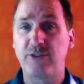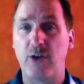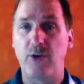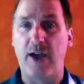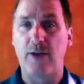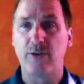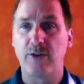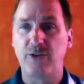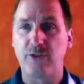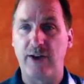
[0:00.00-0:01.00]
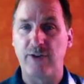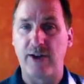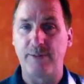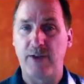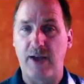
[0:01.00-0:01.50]
slow down constrained
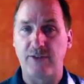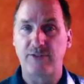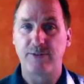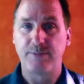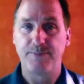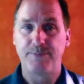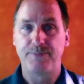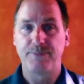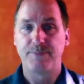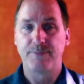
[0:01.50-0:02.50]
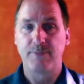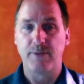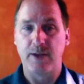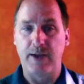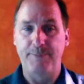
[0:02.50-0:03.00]
random tests.
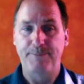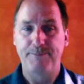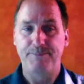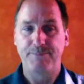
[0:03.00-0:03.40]
Okay.